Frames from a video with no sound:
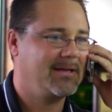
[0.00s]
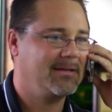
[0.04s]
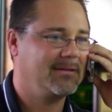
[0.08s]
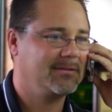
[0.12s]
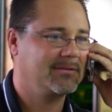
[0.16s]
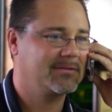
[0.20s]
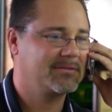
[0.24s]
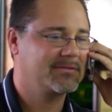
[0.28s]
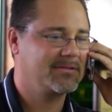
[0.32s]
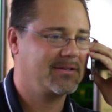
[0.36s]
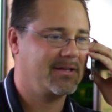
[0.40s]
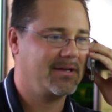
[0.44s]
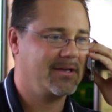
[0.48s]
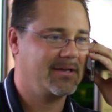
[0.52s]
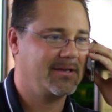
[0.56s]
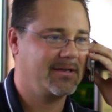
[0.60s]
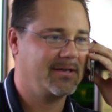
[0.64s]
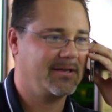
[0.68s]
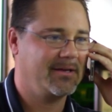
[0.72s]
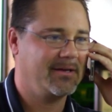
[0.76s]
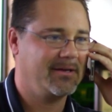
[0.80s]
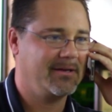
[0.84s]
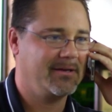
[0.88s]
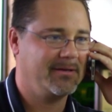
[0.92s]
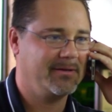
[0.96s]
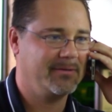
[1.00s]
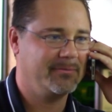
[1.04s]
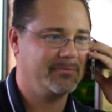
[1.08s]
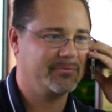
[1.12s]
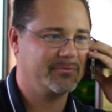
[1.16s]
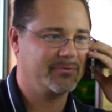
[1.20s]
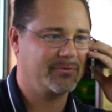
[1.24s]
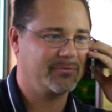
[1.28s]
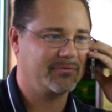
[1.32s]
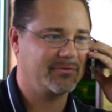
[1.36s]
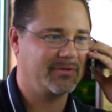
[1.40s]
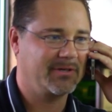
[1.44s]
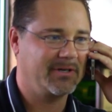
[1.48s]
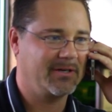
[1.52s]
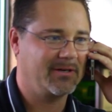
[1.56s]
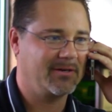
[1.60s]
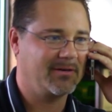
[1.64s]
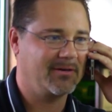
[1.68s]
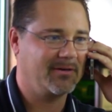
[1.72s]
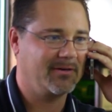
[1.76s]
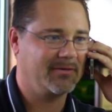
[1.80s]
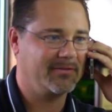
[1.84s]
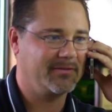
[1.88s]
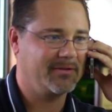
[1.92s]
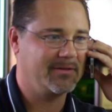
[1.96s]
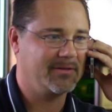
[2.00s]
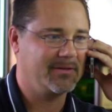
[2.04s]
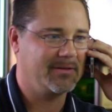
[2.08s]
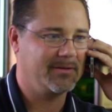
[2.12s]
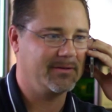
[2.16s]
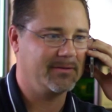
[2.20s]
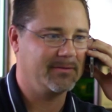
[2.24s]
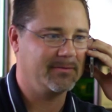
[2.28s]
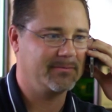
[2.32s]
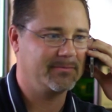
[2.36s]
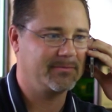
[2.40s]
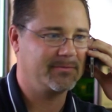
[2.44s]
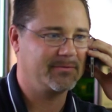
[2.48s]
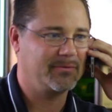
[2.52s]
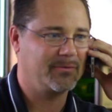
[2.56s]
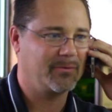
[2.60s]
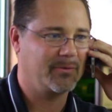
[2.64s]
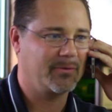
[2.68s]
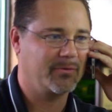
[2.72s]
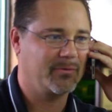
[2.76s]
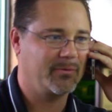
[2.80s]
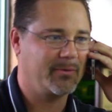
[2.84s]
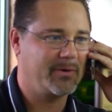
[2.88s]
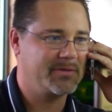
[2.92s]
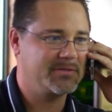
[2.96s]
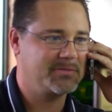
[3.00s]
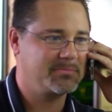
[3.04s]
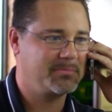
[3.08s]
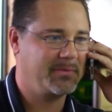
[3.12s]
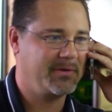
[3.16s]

you now get JD Link with five years of service.